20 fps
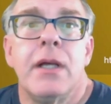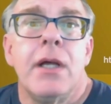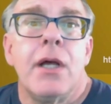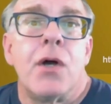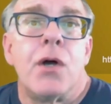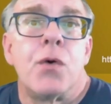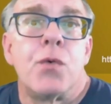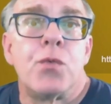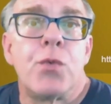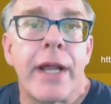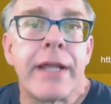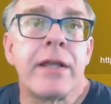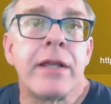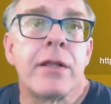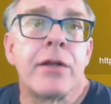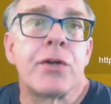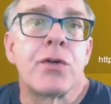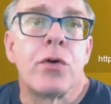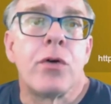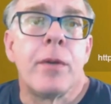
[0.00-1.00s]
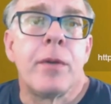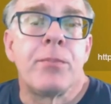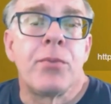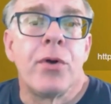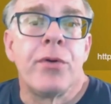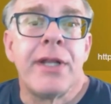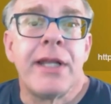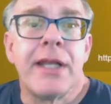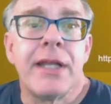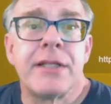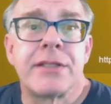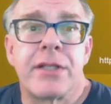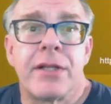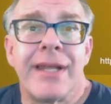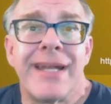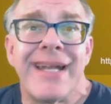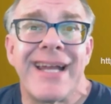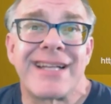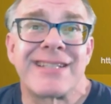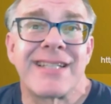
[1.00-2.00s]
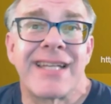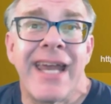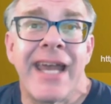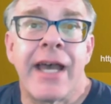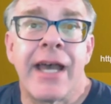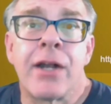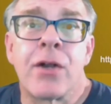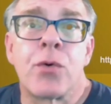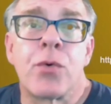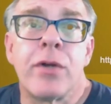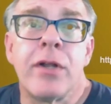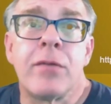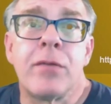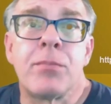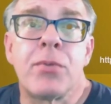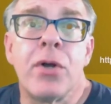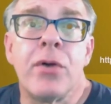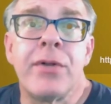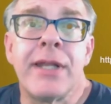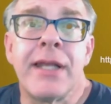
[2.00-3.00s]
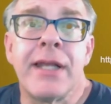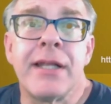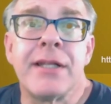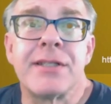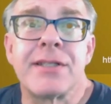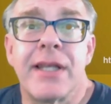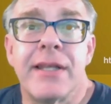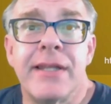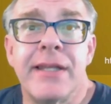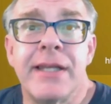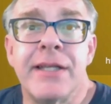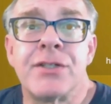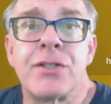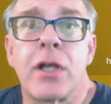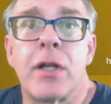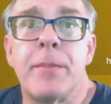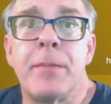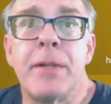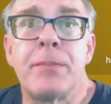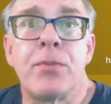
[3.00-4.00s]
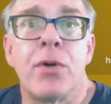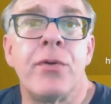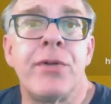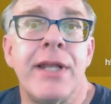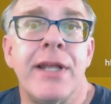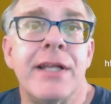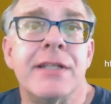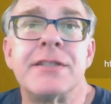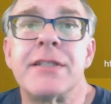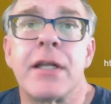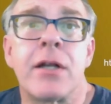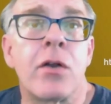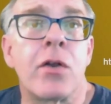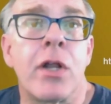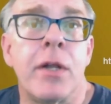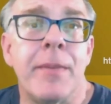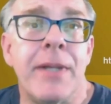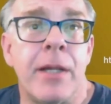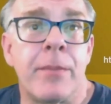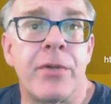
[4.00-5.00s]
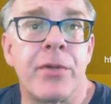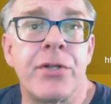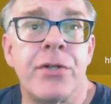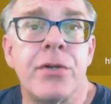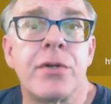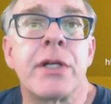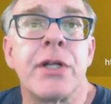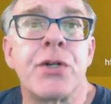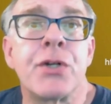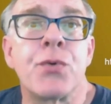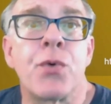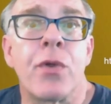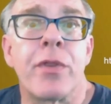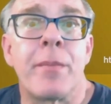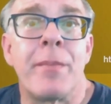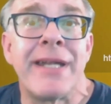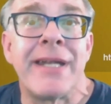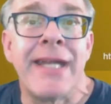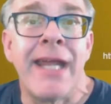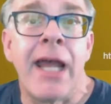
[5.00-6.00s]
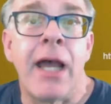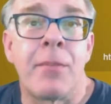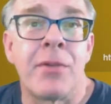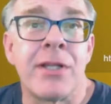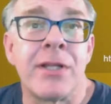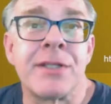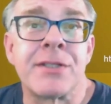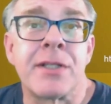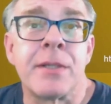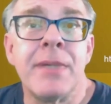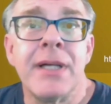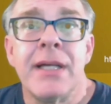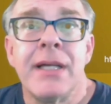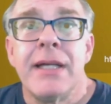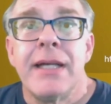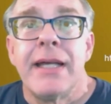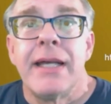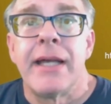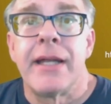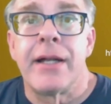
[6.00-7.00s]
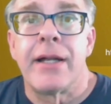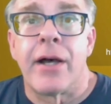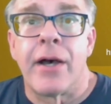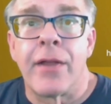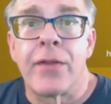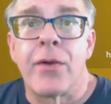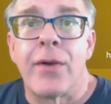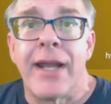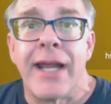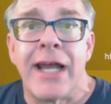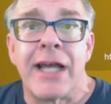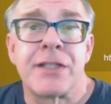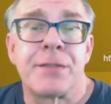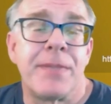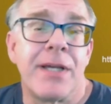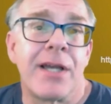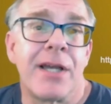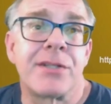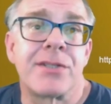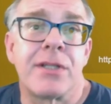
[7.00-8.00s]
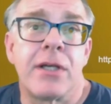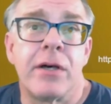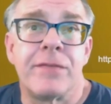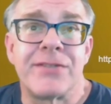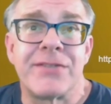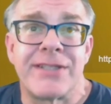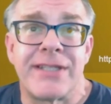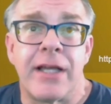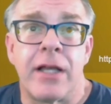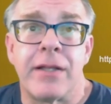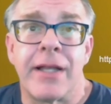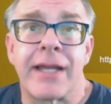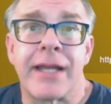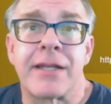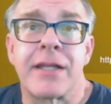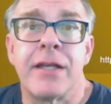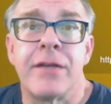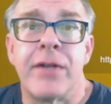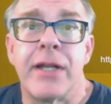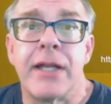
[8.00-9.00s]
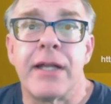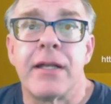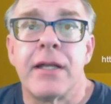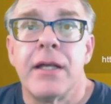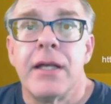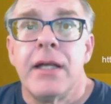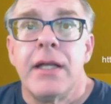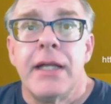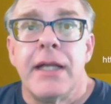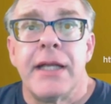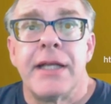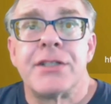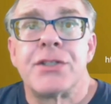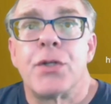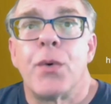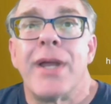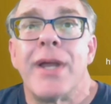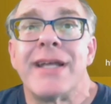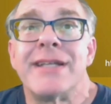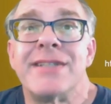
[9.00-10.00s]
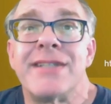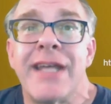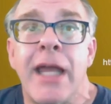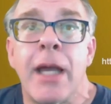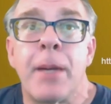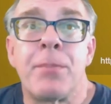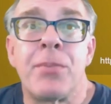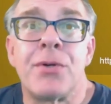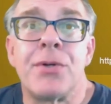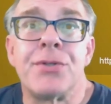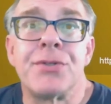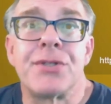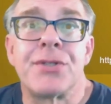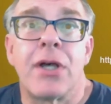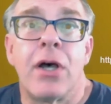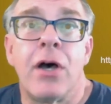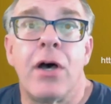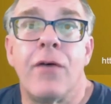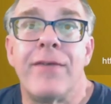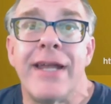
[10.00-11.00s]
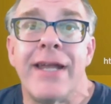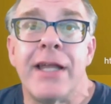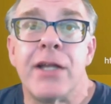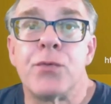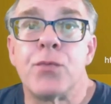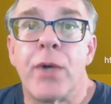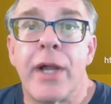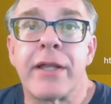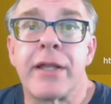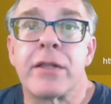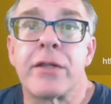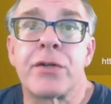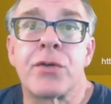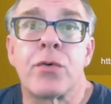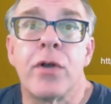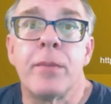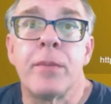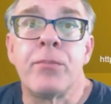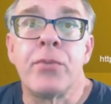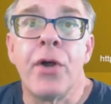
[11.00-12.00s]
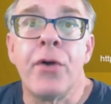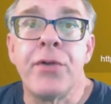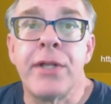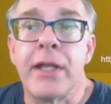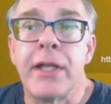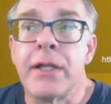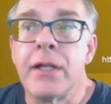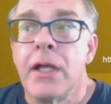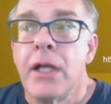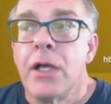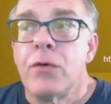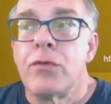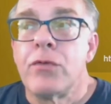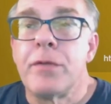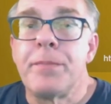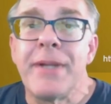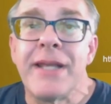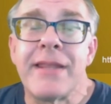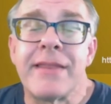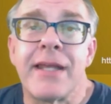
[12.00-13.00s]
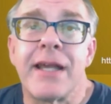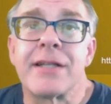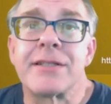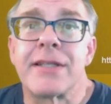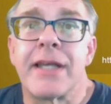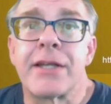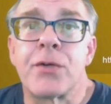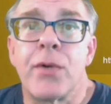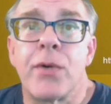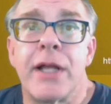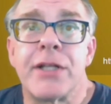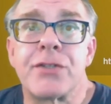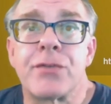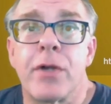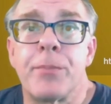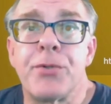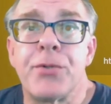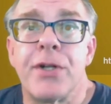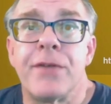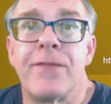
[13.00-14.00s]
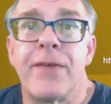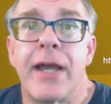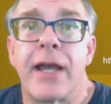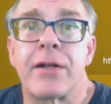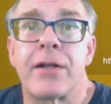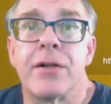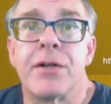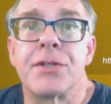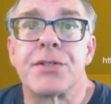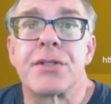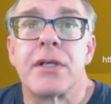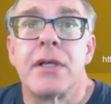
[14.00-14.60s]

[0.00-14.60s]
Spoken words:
Regulatory proteins are the next category of proteins. These are going to be proteins that are going to be able to control the metabolism and other aspects of cell activity. And so examples of a regulatory protein would be things like transcription factors.